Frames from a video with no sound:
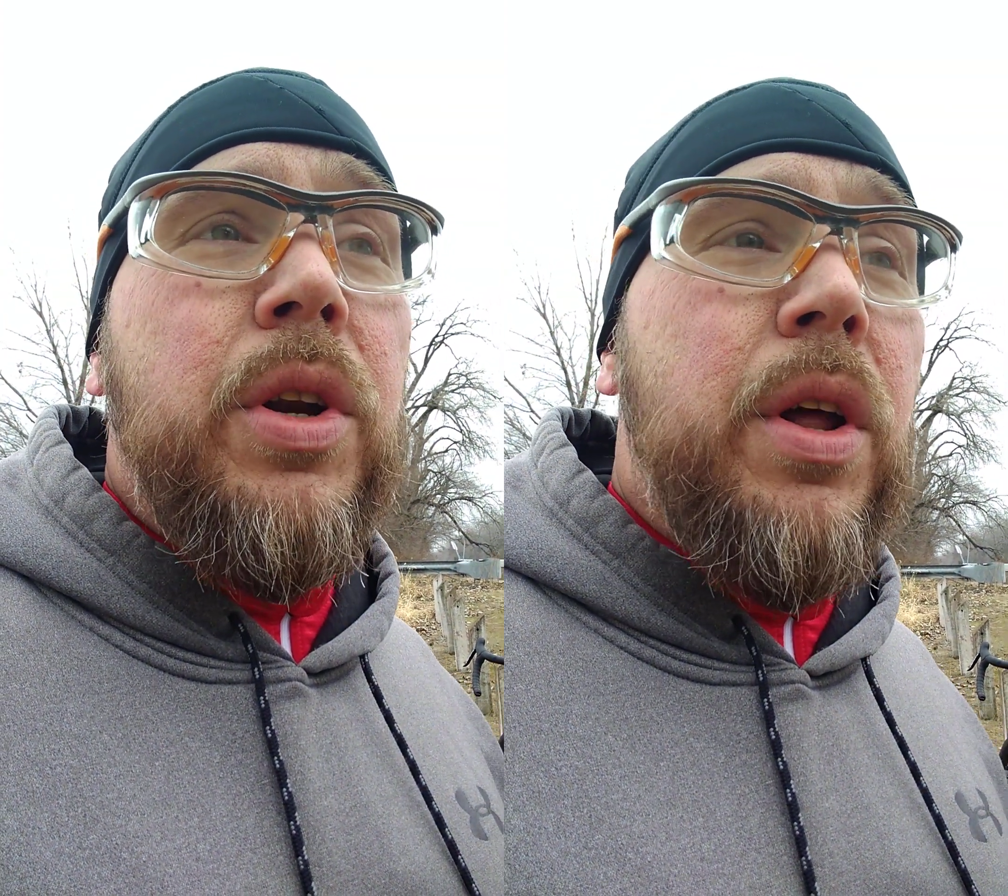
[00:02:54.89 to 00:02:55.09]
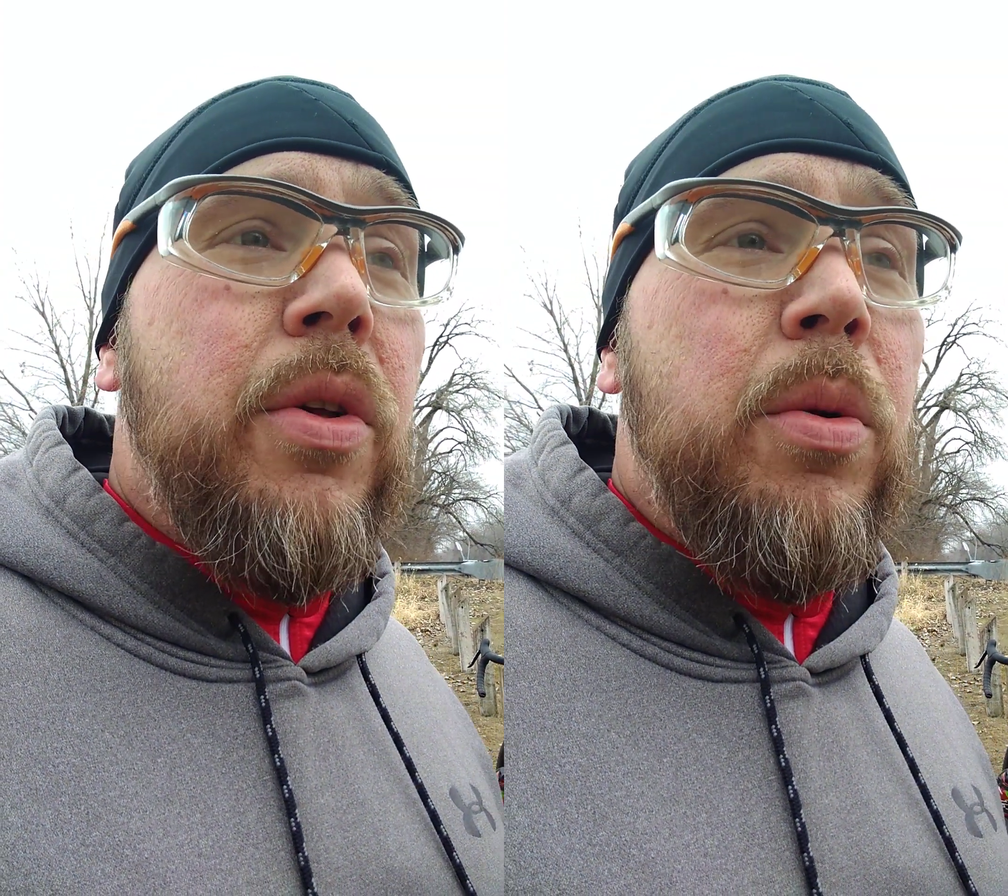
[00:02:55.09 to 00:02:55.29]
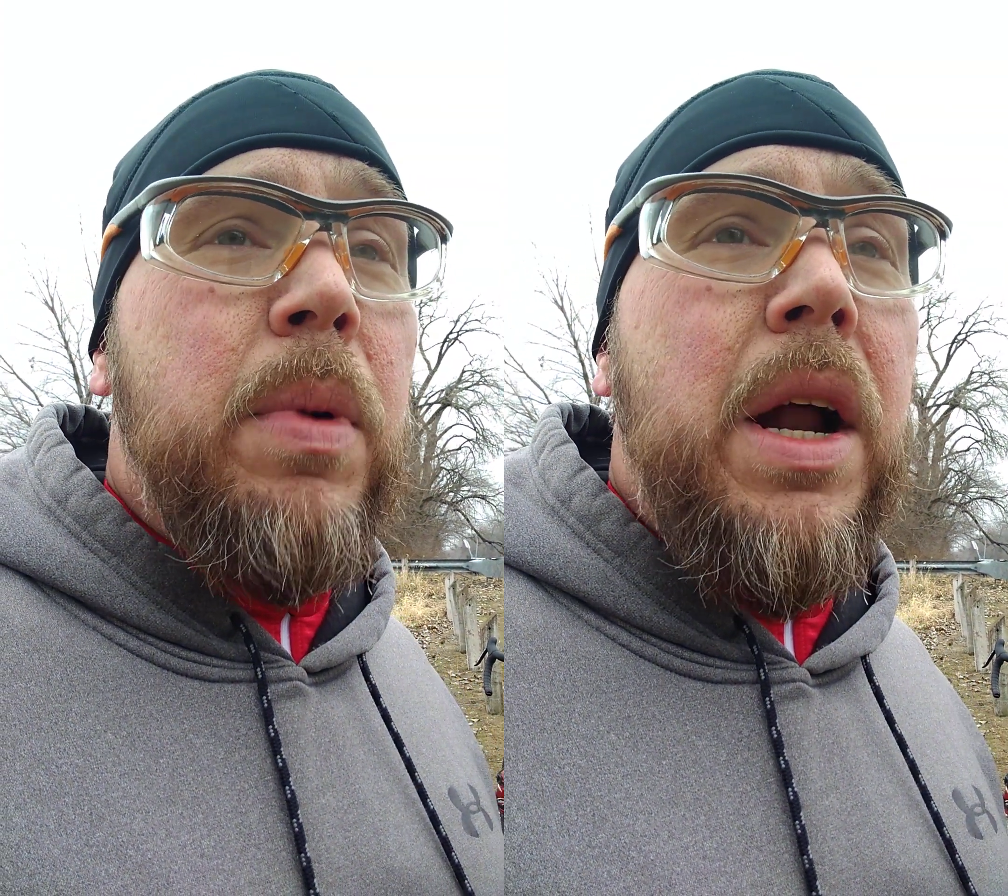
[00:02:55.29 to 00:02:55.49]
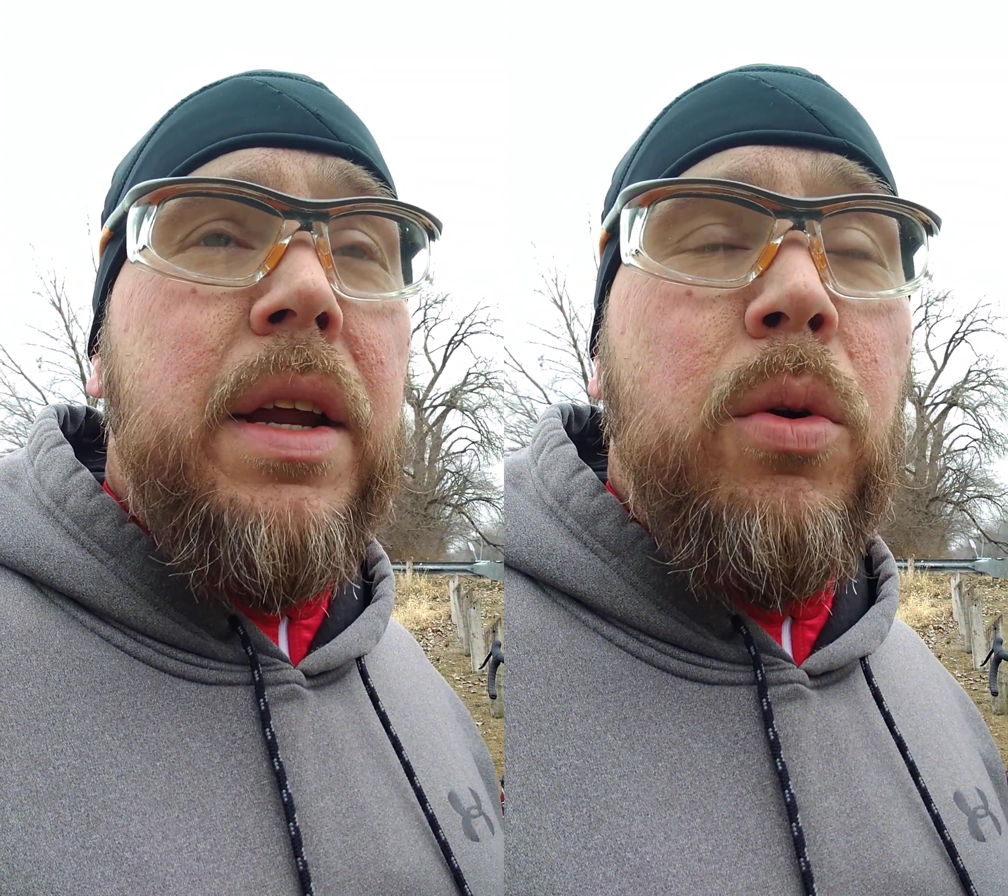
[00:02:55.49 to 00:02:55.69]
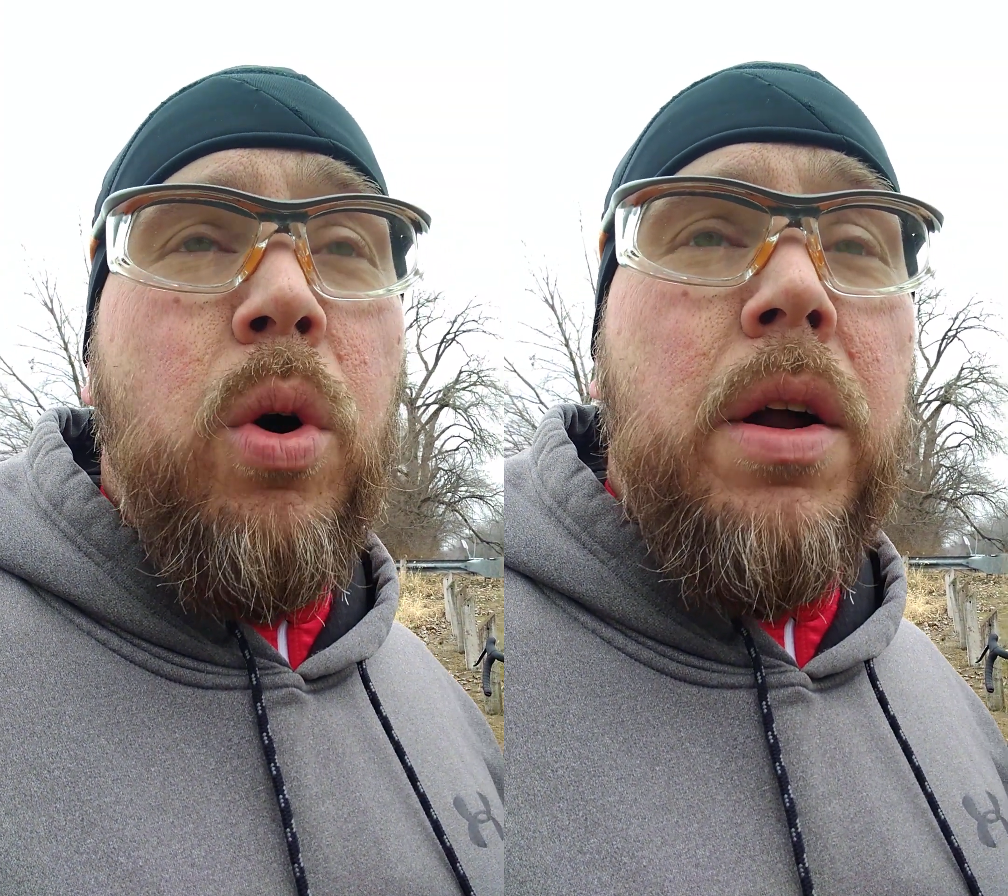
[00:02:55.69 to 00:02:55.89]
another body
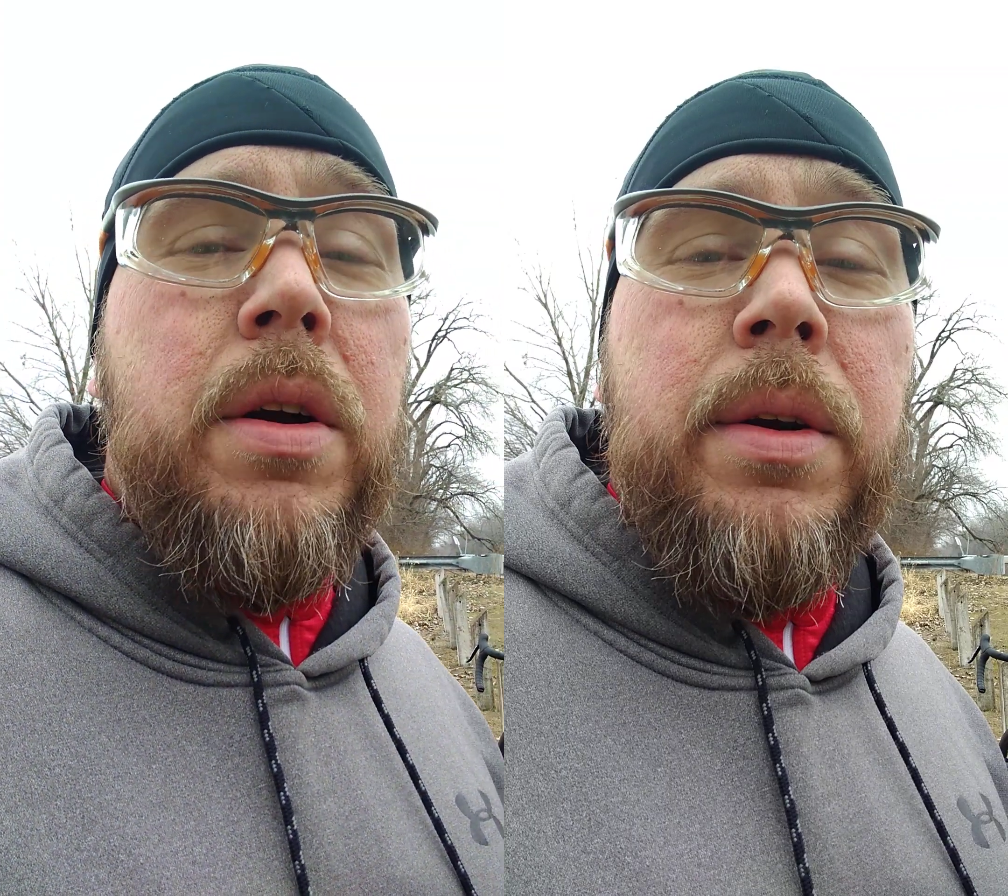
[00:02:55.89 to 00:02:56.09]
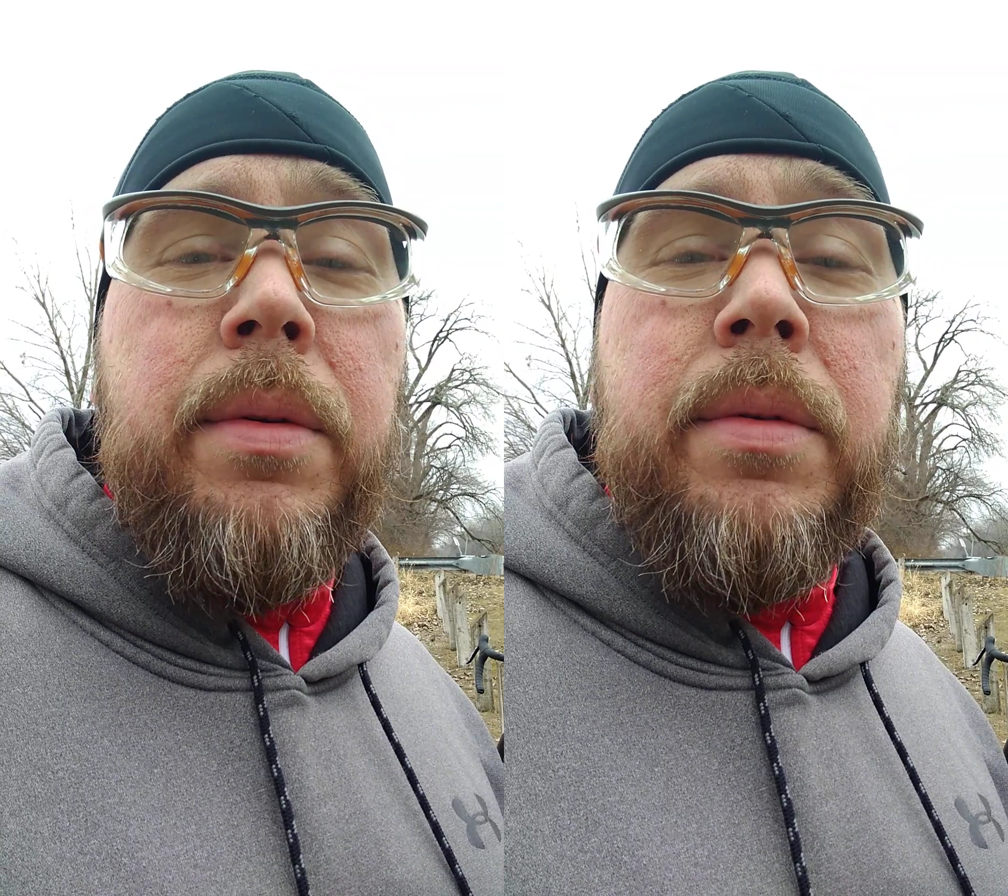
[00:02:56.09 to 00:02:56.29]
of water,